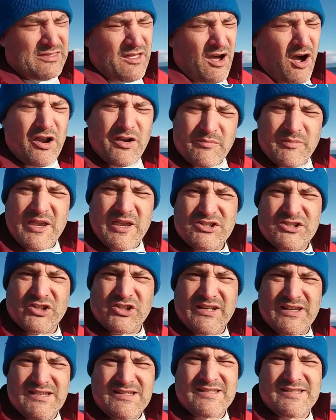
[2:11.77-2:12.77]

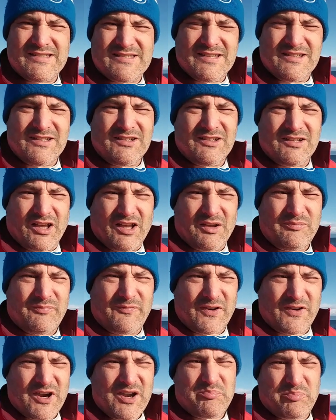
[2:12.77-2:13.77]
automation is still a
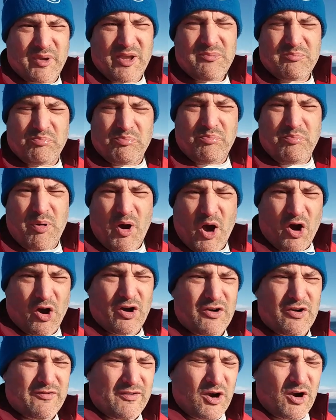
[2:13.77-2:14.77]
very big
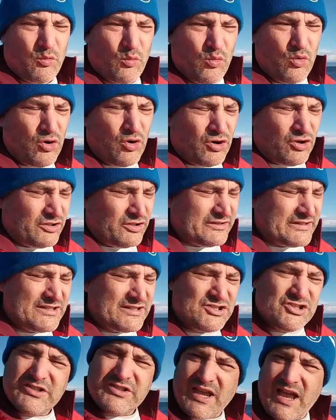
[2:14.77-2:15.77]
part of our world, and
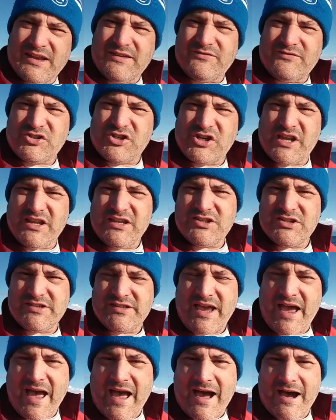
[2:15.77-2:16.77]
it just kind of
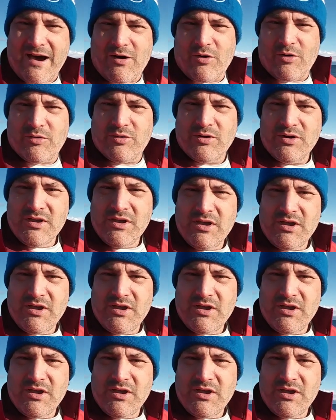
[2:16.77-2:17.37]
changes how